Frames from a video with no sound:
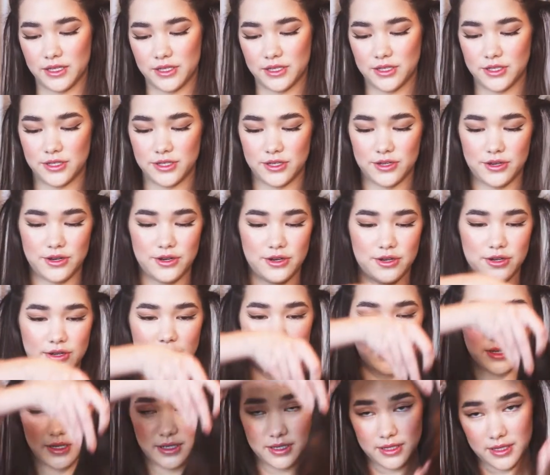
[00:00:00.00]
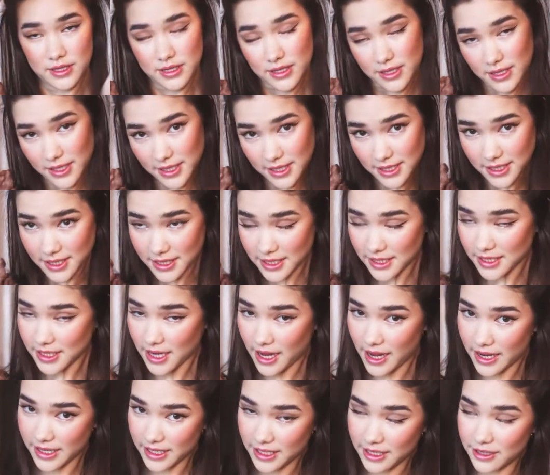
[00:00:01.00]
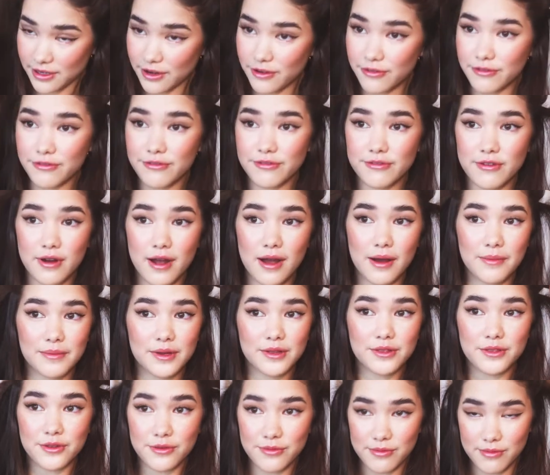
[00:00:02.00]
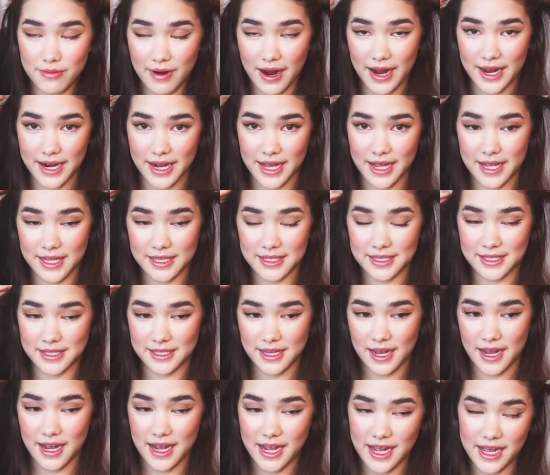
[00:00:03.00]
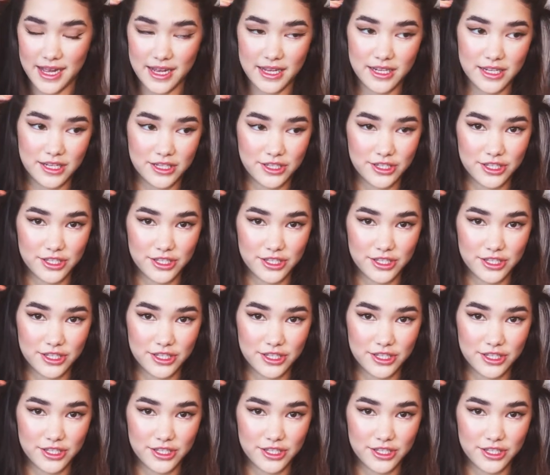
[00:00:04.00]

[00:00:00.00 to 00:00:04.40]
So starting from the right hand side,